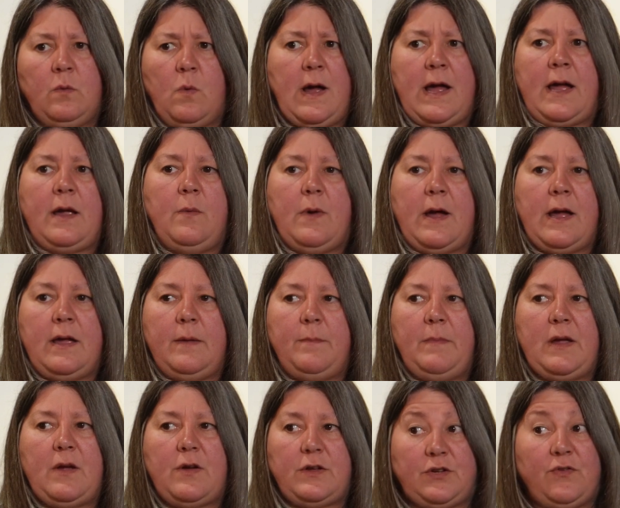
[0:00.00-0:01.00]
Why?
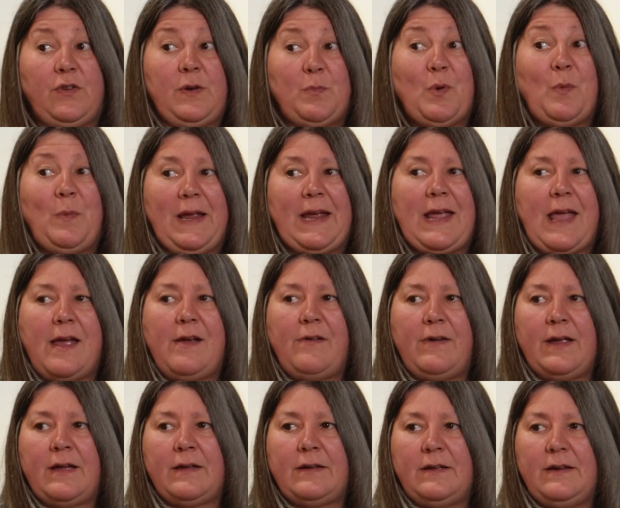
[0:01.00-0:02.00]
Because you're in a public
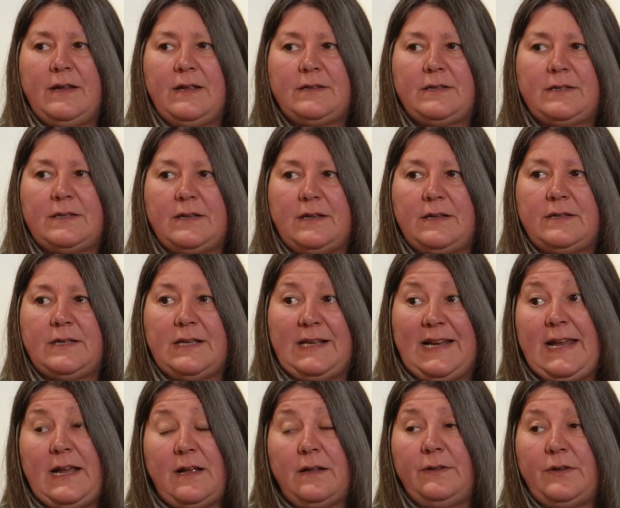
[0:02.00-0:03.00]
area and it's
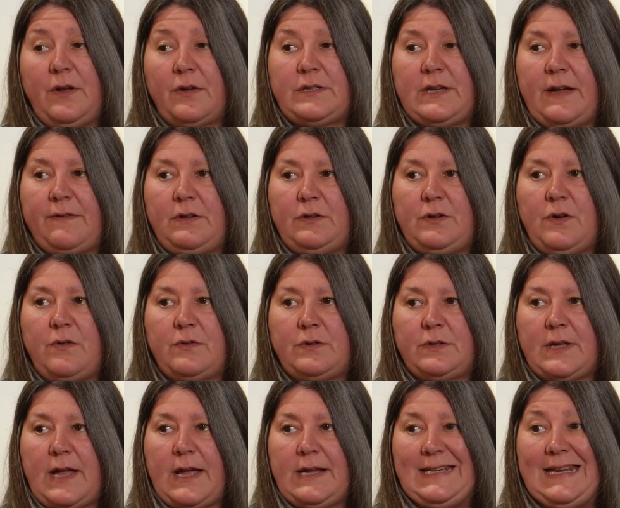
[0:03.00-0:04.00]
illegal not to have the
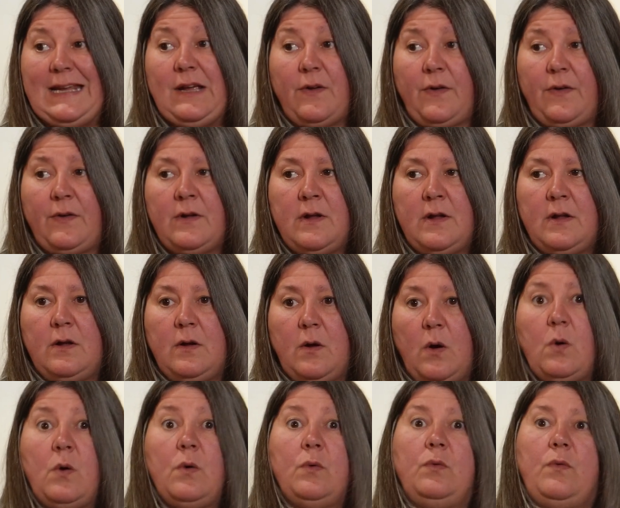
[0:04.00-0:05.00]
dog's ID on.
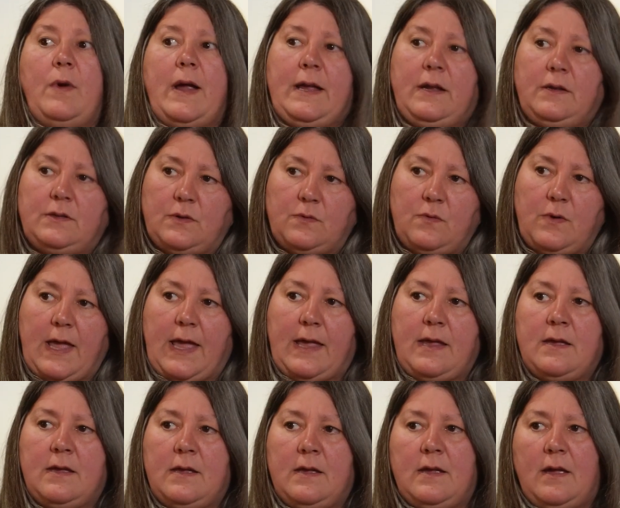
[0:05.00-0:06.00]
Oh, right,
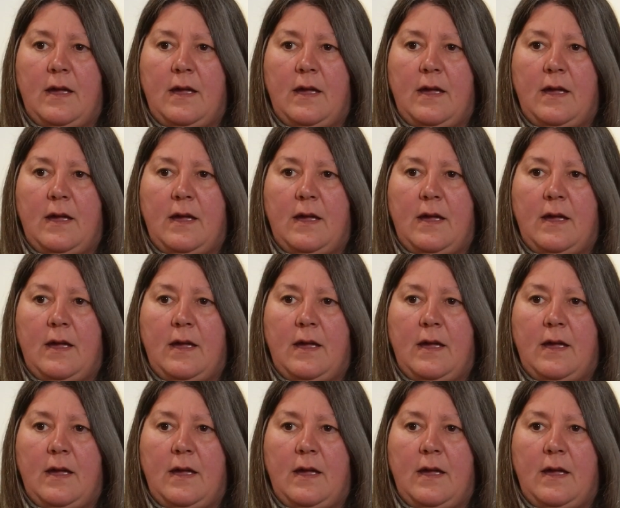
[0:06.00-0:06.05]
okay.